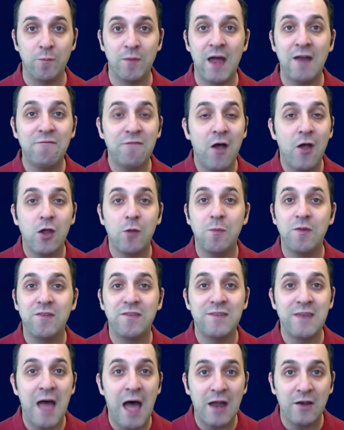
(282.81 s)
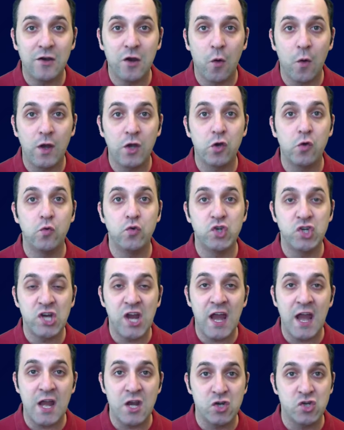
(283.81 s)
That volume is not going to
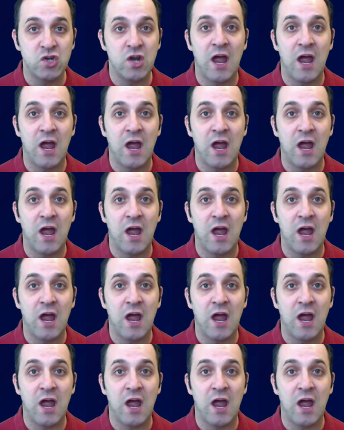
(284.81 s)
change